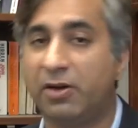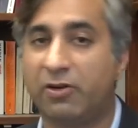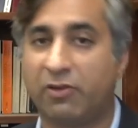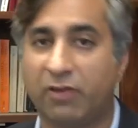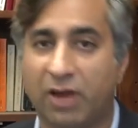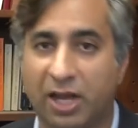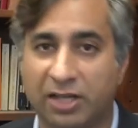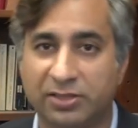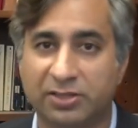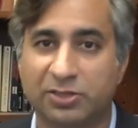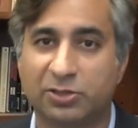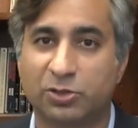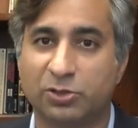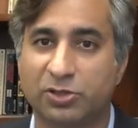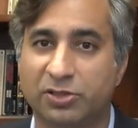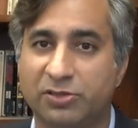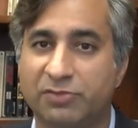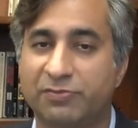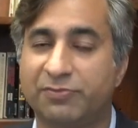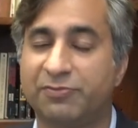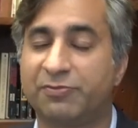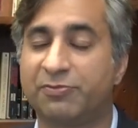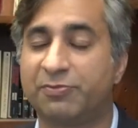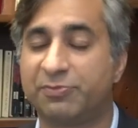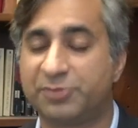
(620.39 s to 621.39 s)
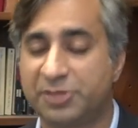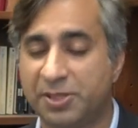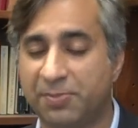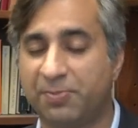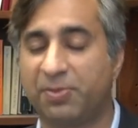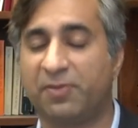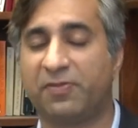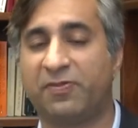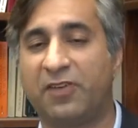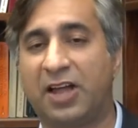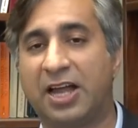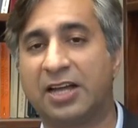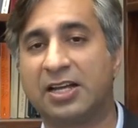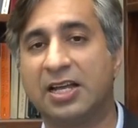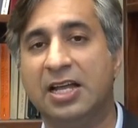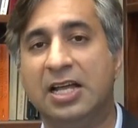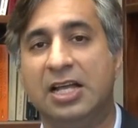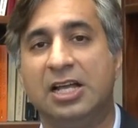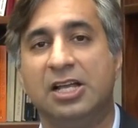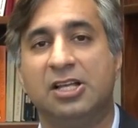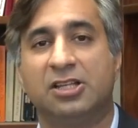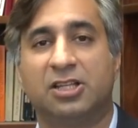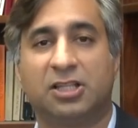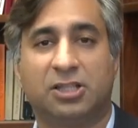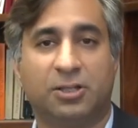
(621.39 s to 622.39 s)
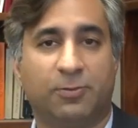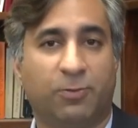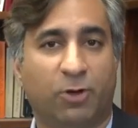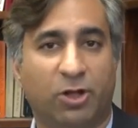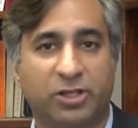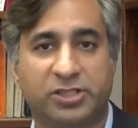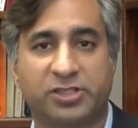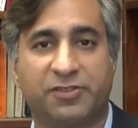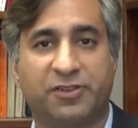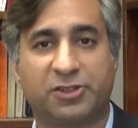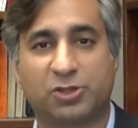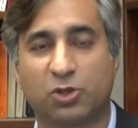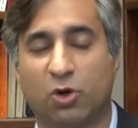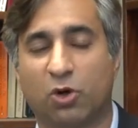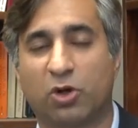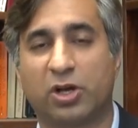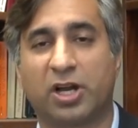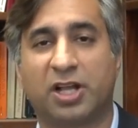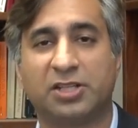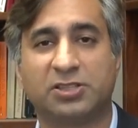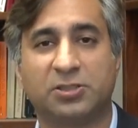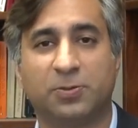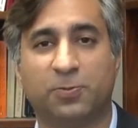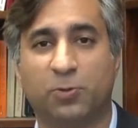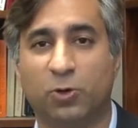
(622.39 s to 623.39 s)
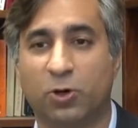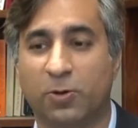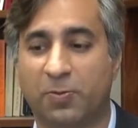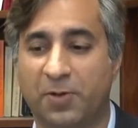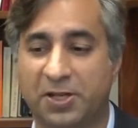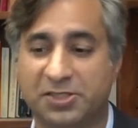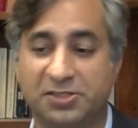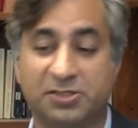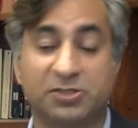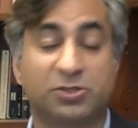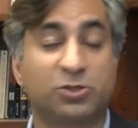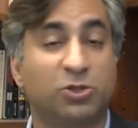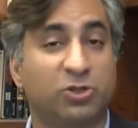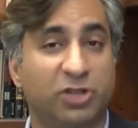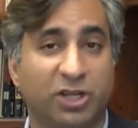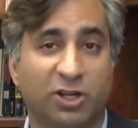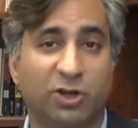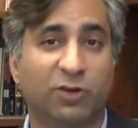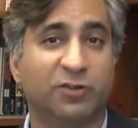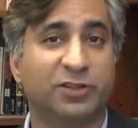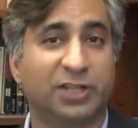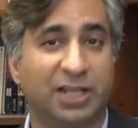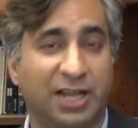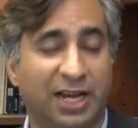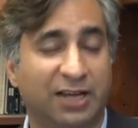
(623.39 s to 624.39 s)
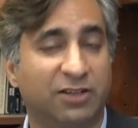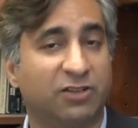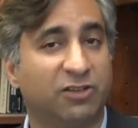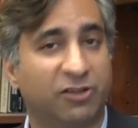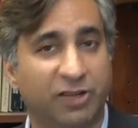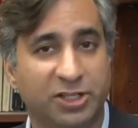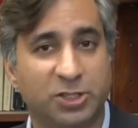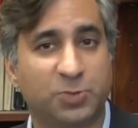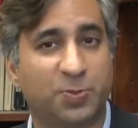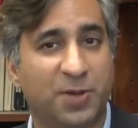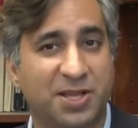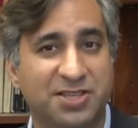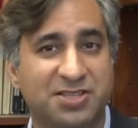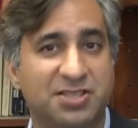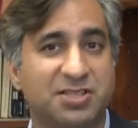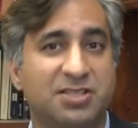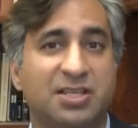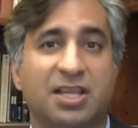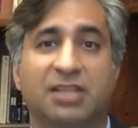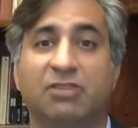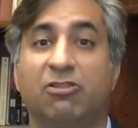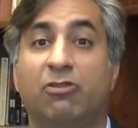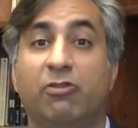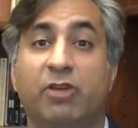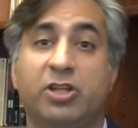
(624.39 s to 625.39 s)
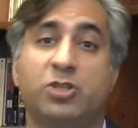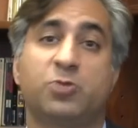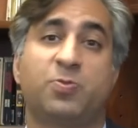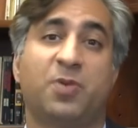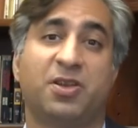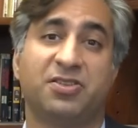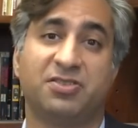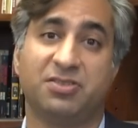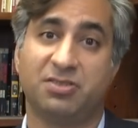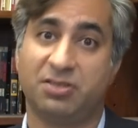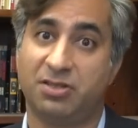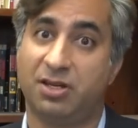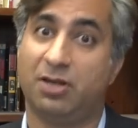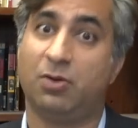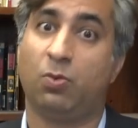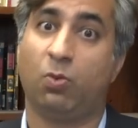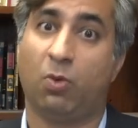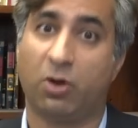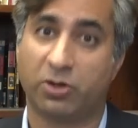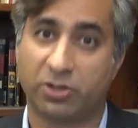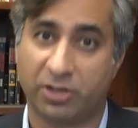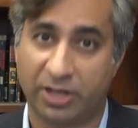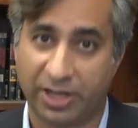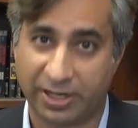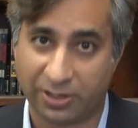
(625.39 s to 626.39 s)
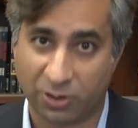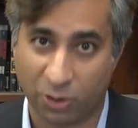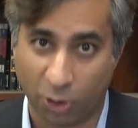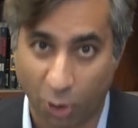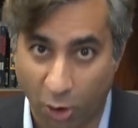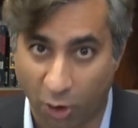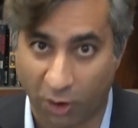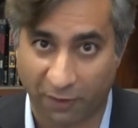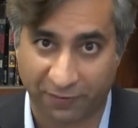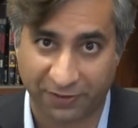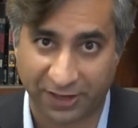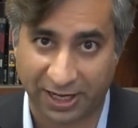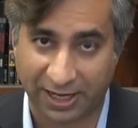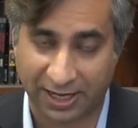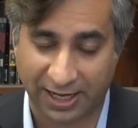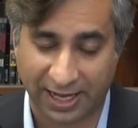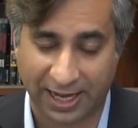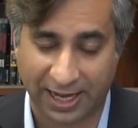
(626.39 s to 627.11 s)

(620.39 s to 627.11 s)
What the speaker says: but rather to the simple fact that the Bolsheviks organized the poor peasants to take over the land of the rich peasants, and the rich peasants didn't want to let go of their